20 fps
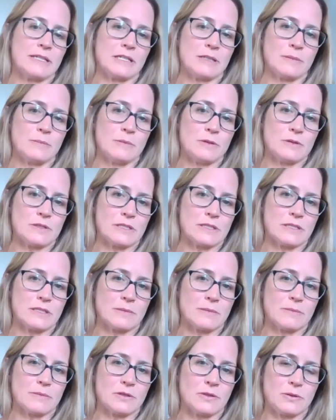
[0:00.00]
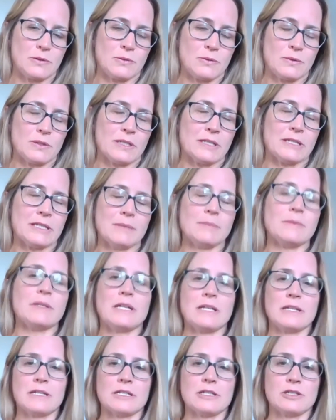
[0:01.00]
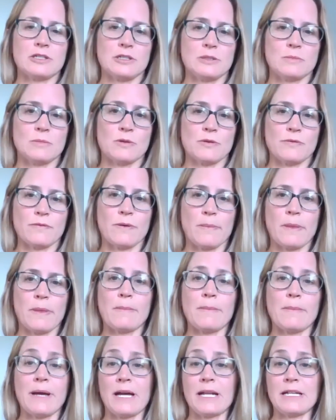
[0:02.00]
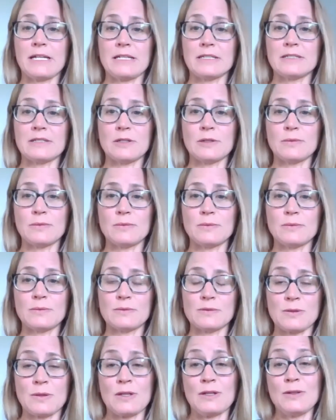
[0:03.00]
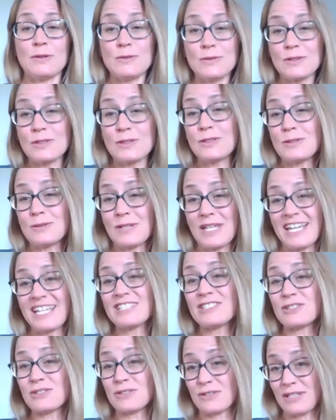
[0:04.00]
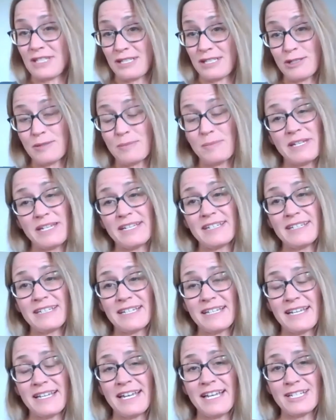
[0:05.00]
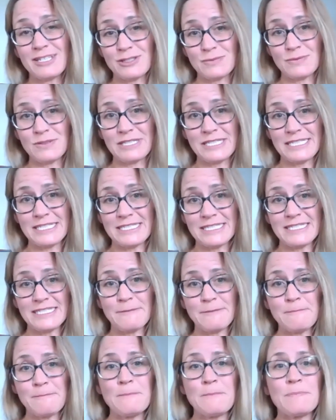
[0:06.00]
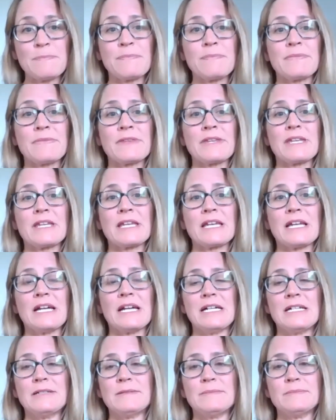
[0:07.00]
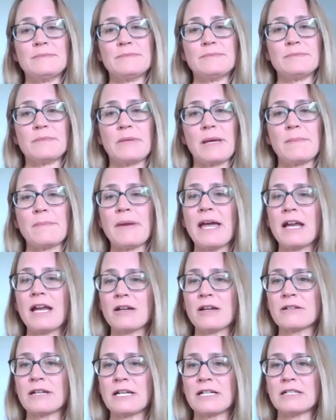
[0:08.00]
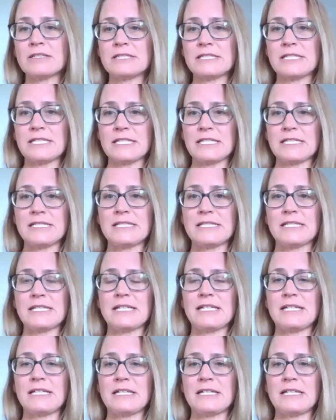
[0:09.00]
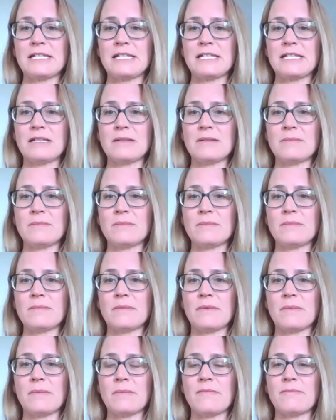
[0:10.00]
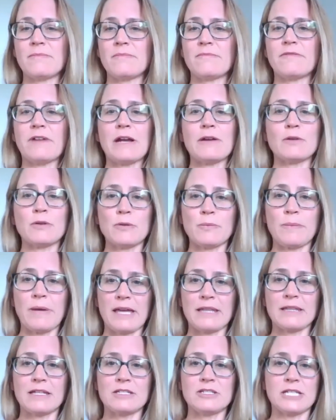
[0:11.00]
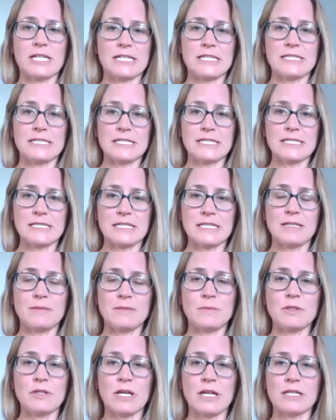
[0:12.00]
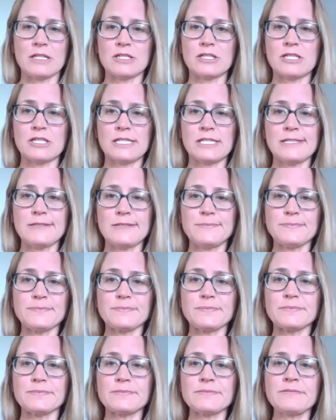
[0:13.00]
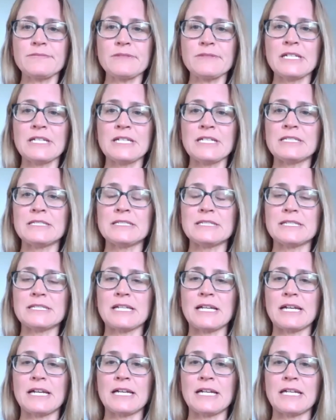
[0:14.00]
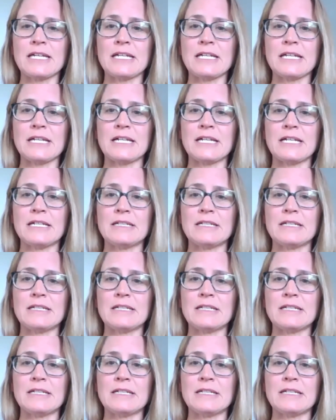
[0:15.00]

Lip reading: the immune system to eliminate the tumor from the body. So I usually do cancer therapy, actually. My background is in viral pathogenesis and immunology. And I